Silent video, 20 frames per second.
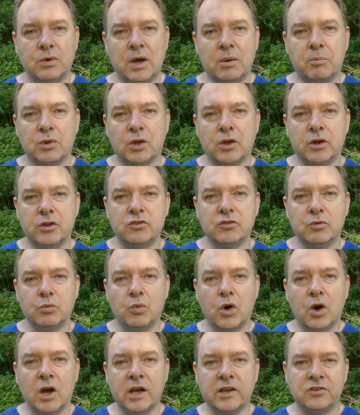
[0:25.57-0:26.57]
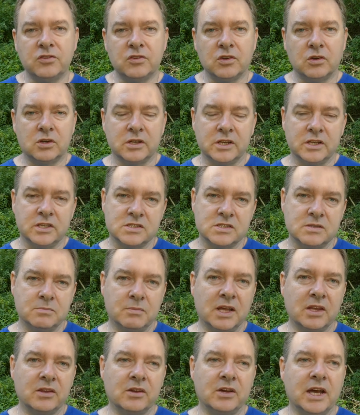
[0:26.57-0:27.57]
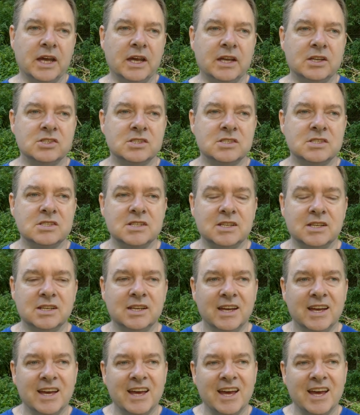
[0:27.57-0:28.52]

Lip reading: upload to Wirestock and some other agency.